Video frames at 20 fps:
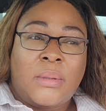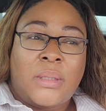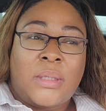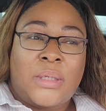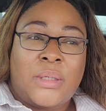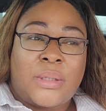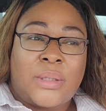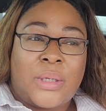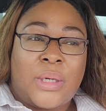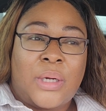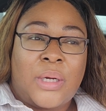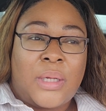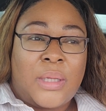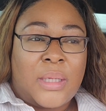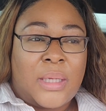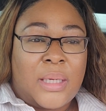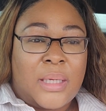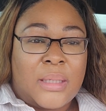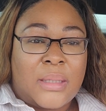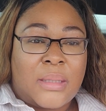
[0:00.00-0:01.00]
his
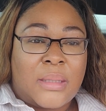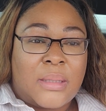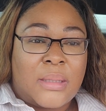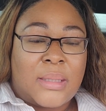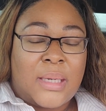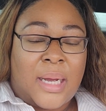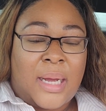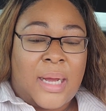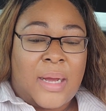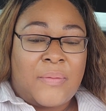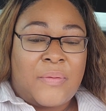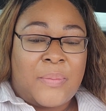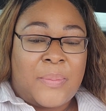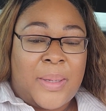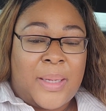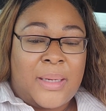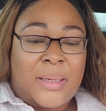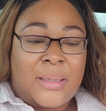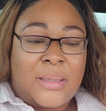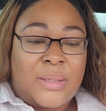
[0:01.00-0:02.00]
earliest time for
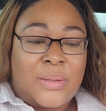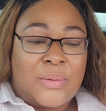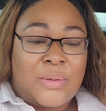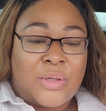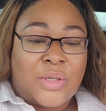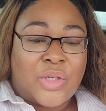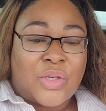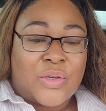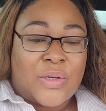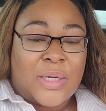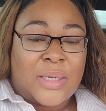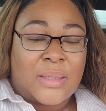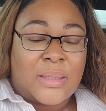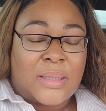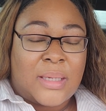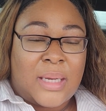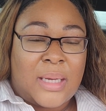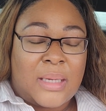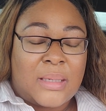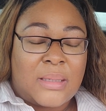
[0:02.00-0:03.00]
me to do a stress
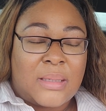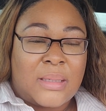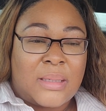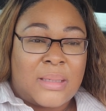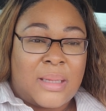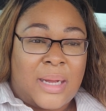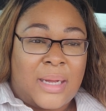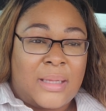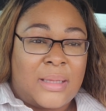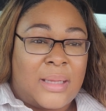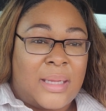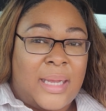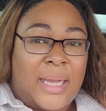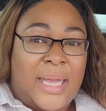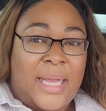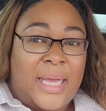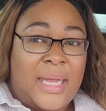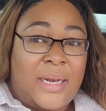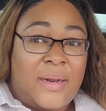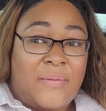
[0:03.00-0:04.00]
test is like the
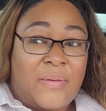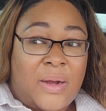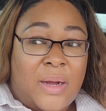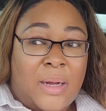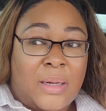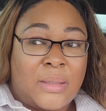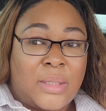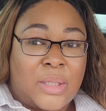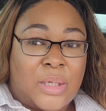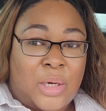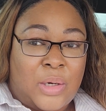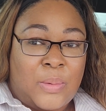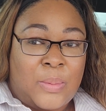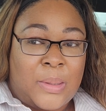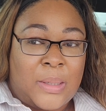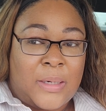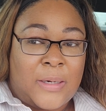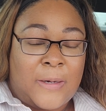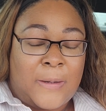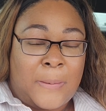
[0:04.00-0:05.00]
end of
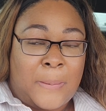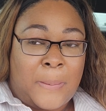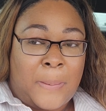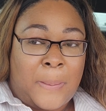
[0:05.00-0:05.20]
October,